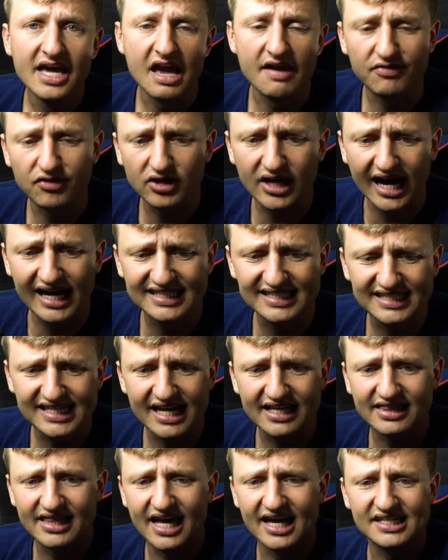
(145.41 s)
If you guys
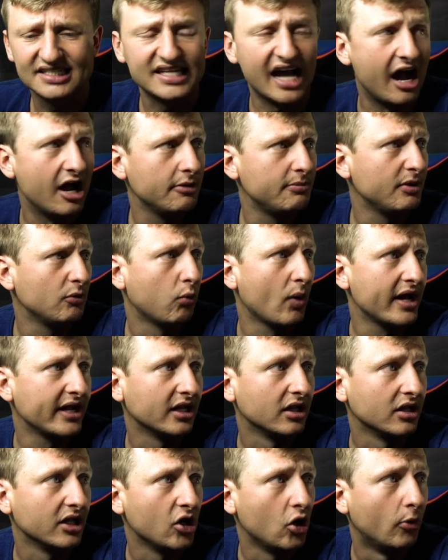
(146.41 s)
did this, I'd be
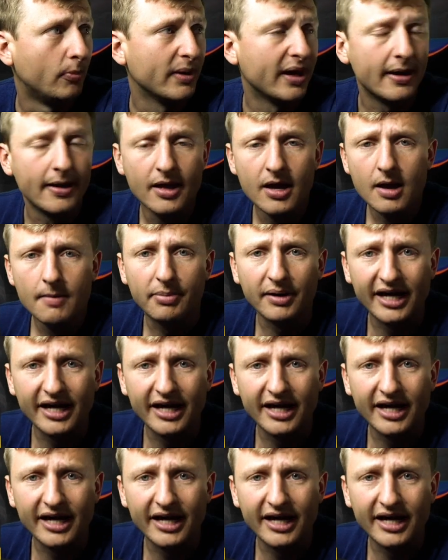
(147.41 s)
waiting a little bit.